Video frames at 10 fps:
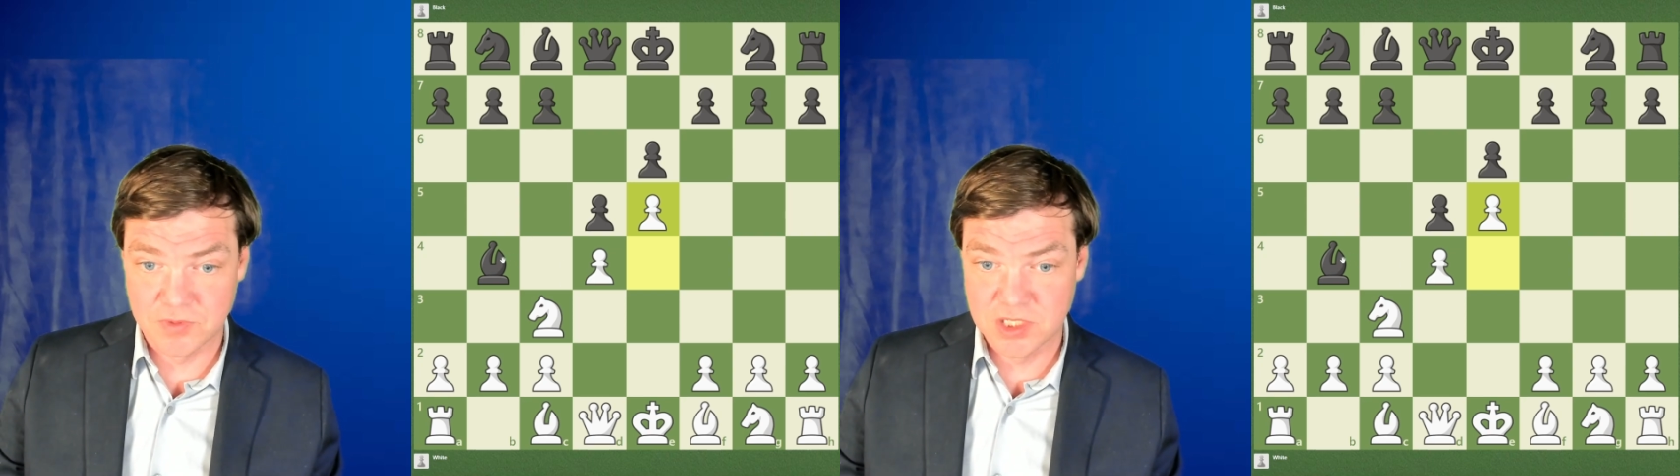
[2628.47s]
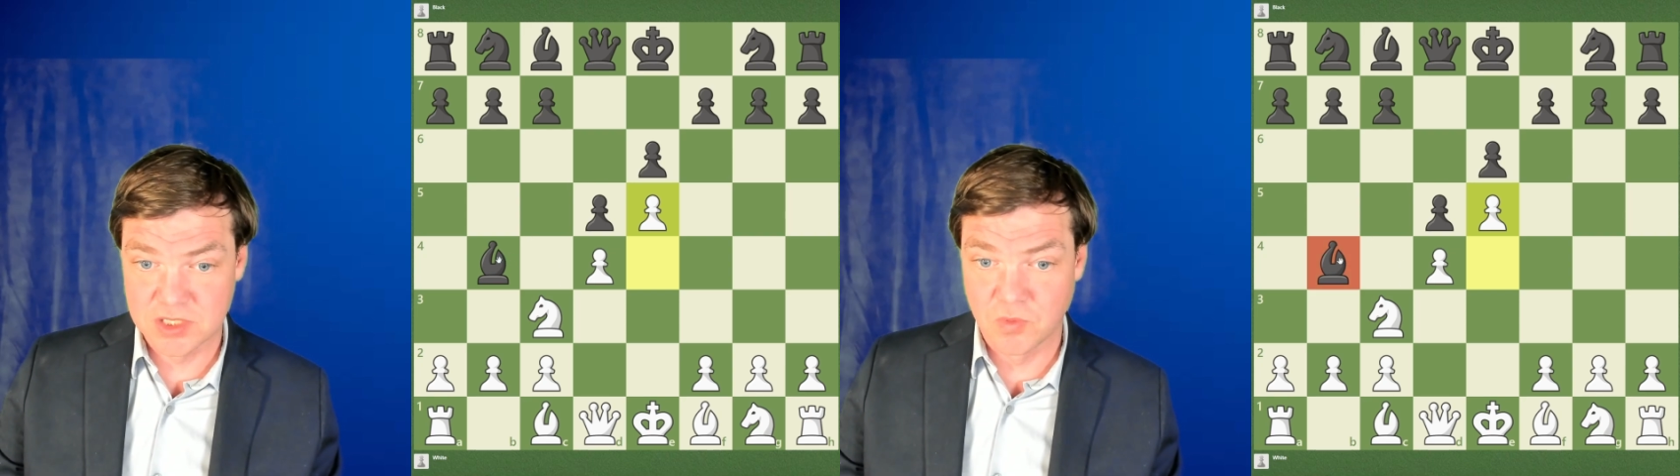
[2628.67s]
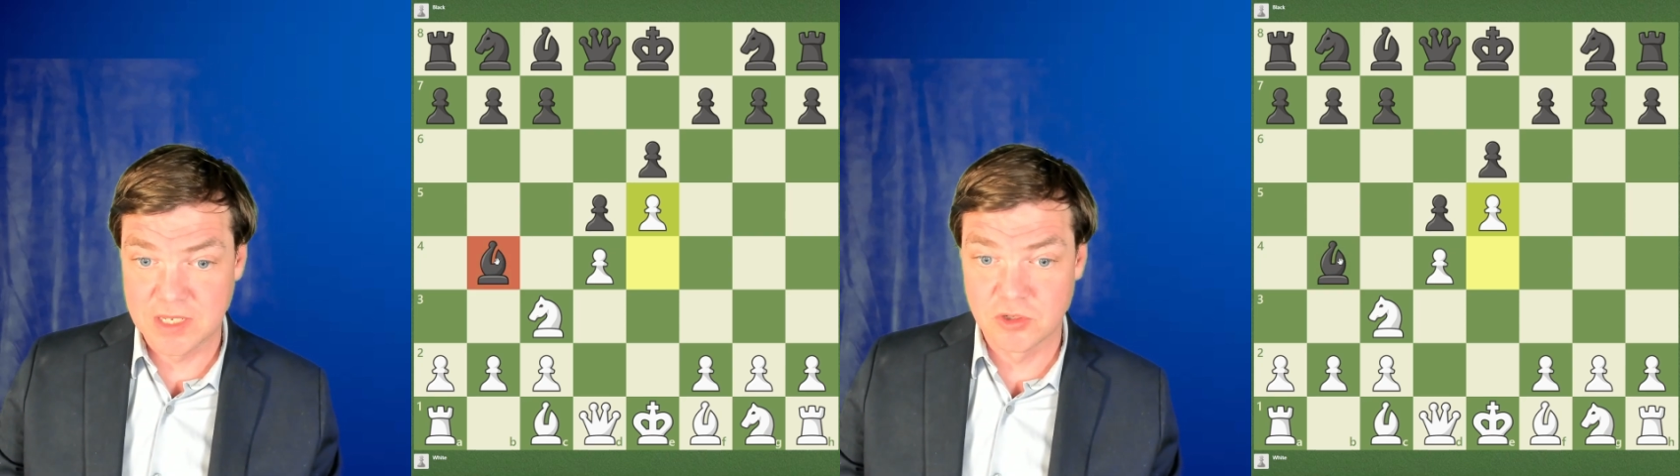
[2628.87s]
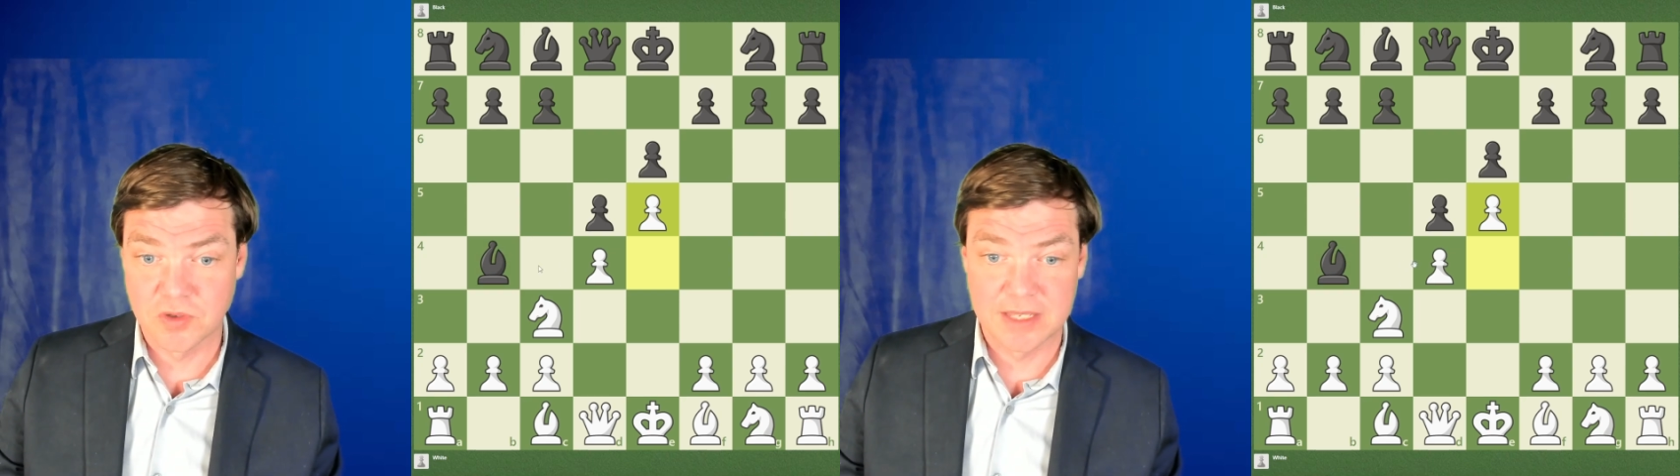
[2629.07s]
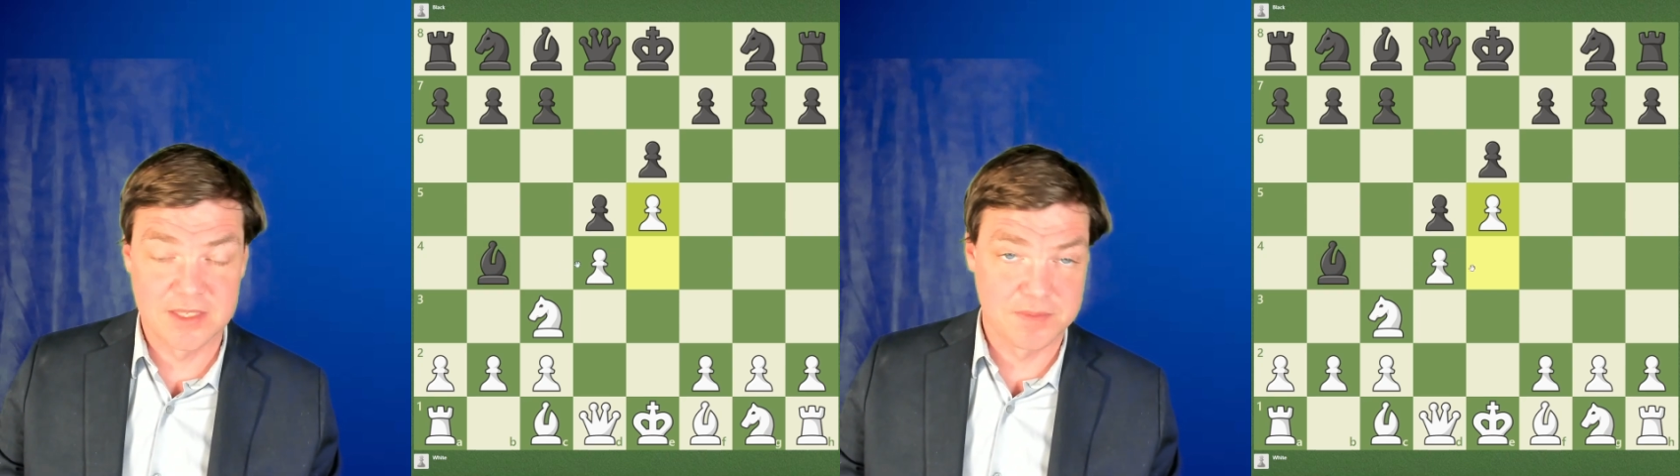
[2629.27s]
which is when you
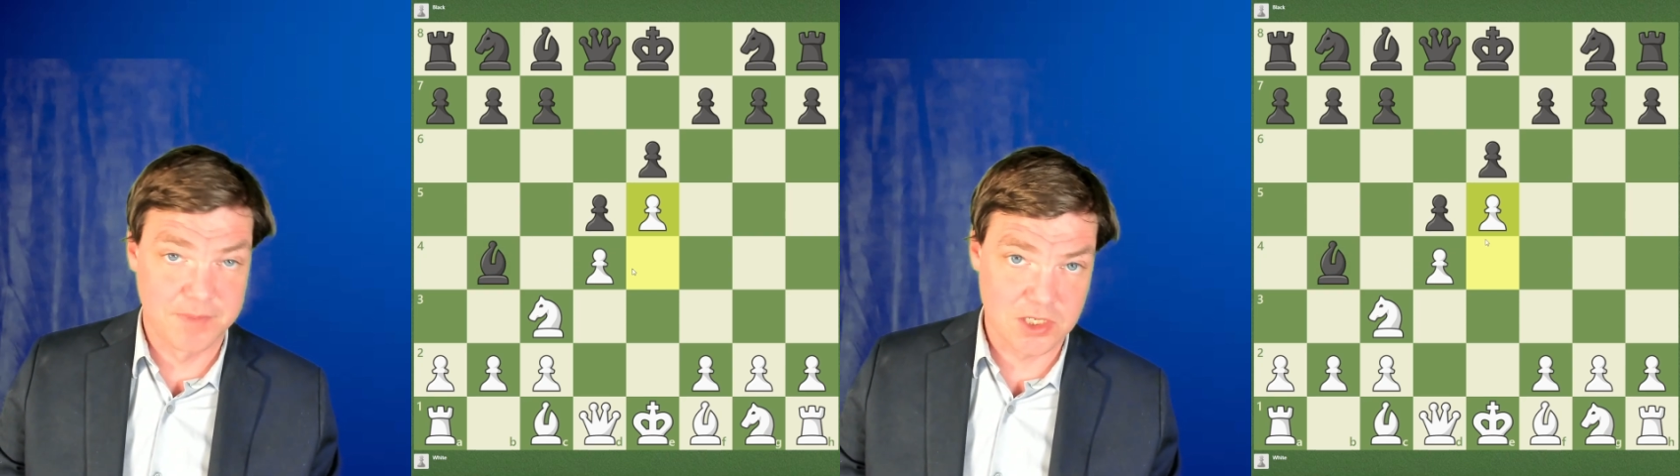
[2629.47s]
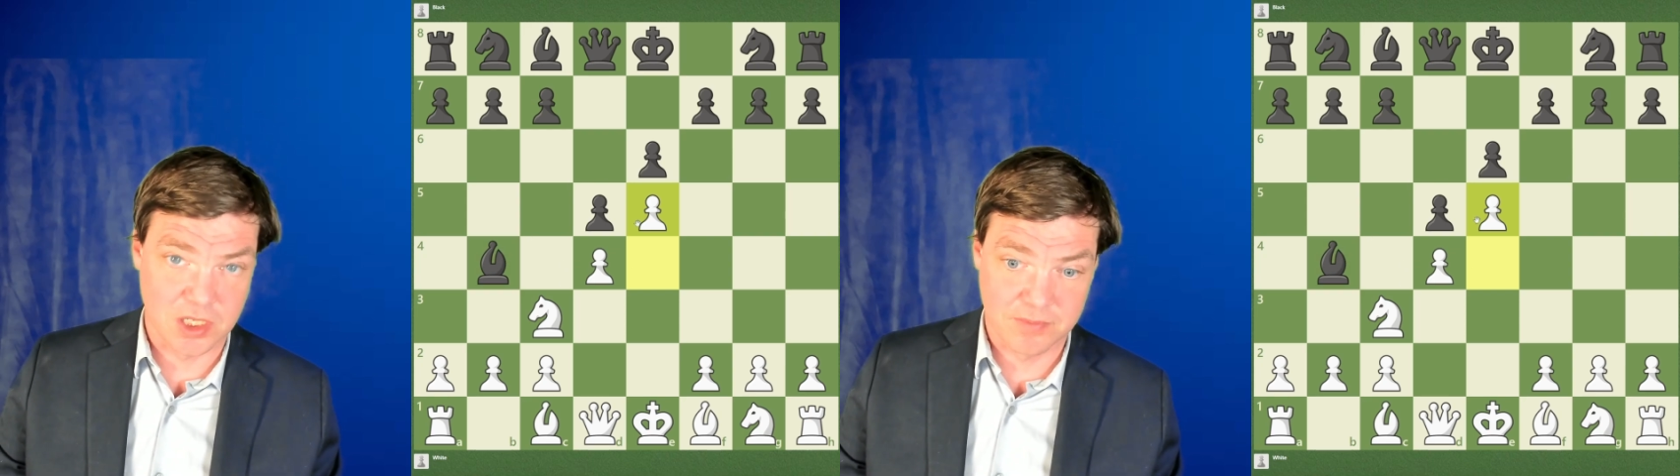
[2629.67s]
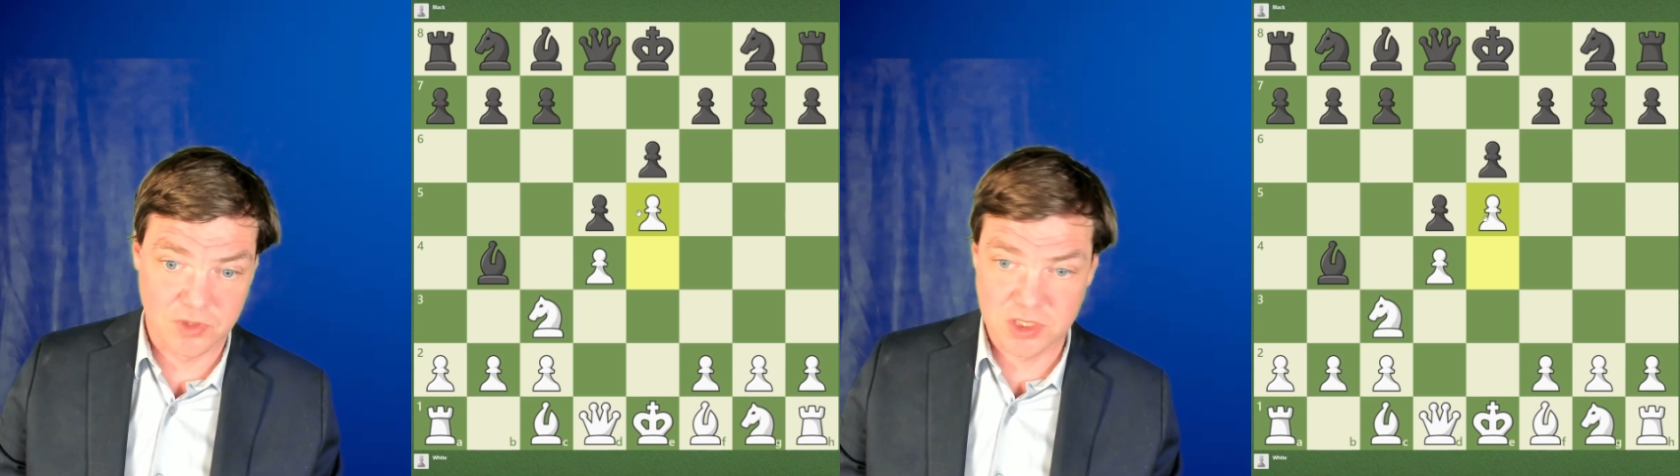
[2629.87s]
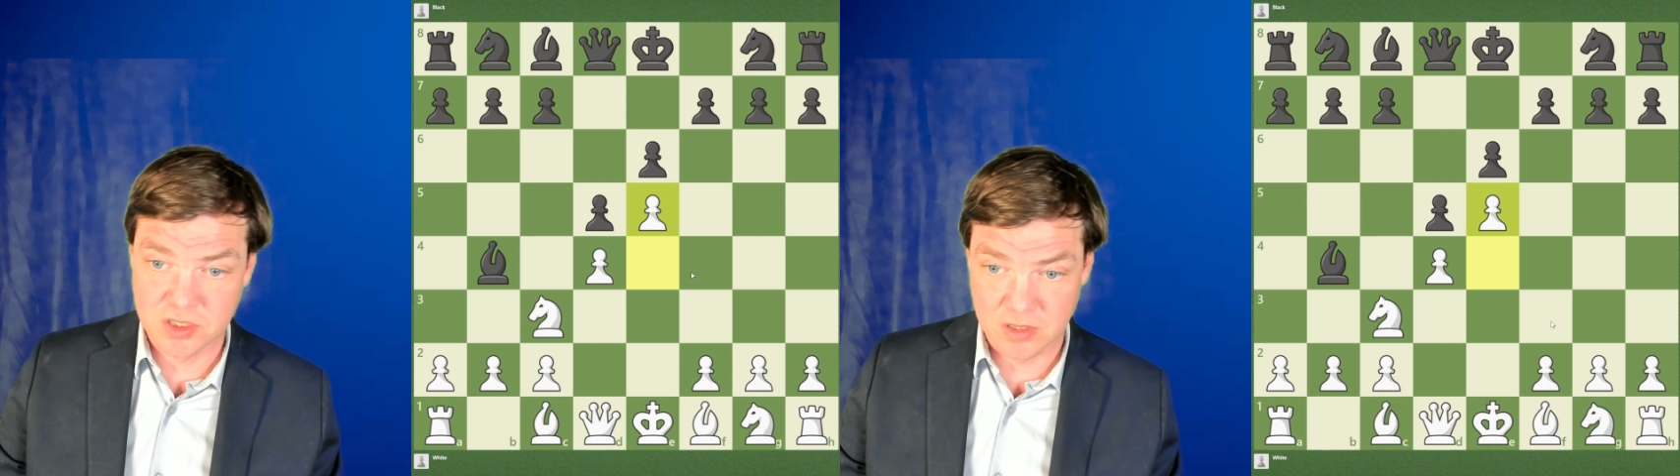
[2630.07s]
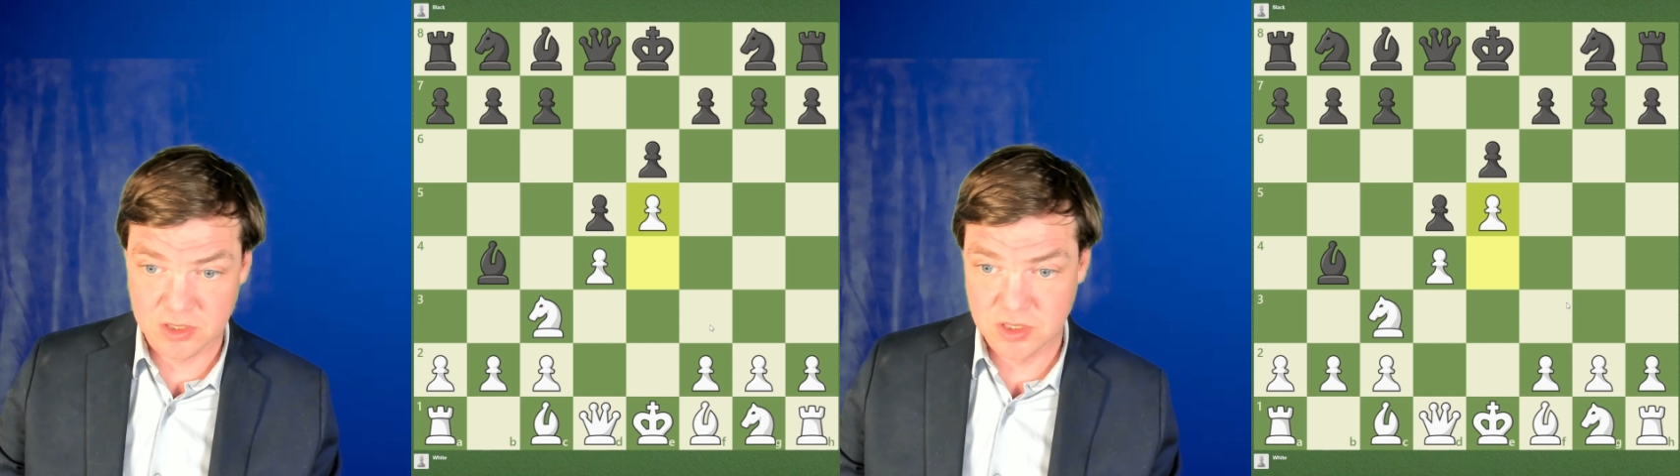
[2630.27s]
trade this bishop, which
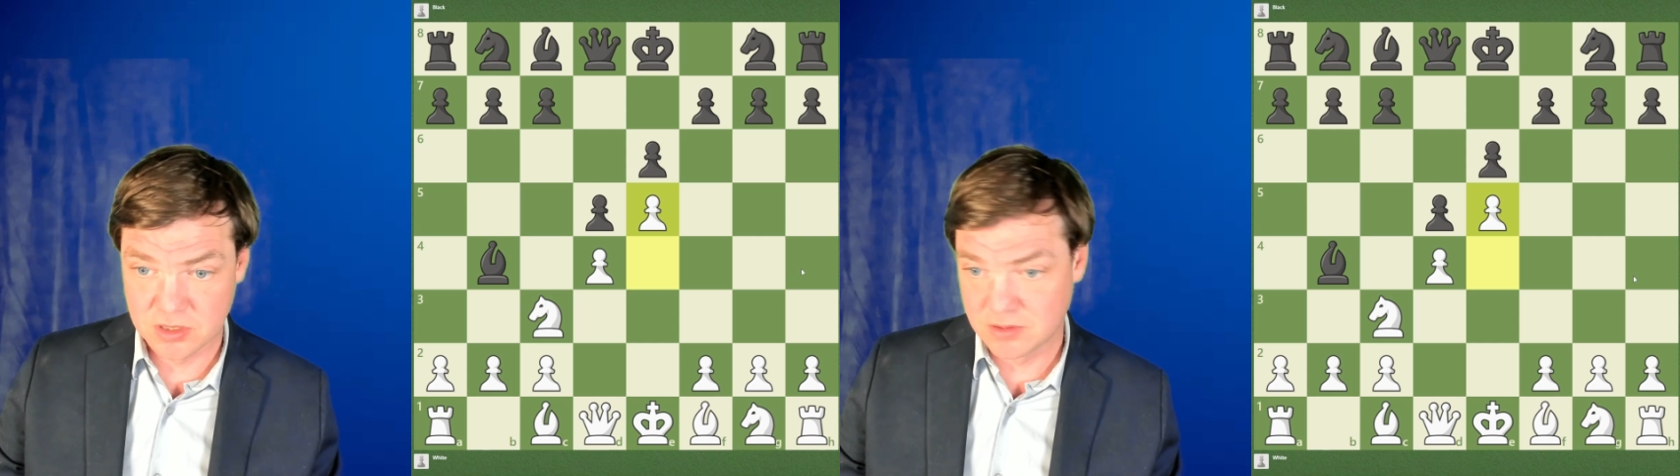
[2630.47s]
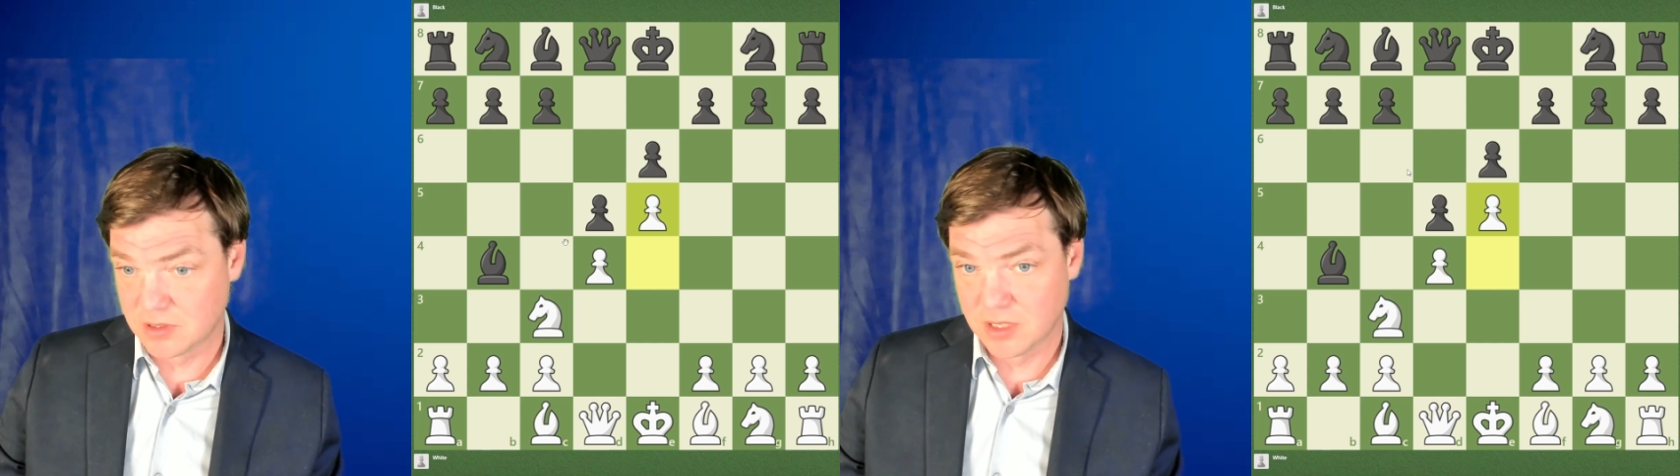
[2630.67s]
is,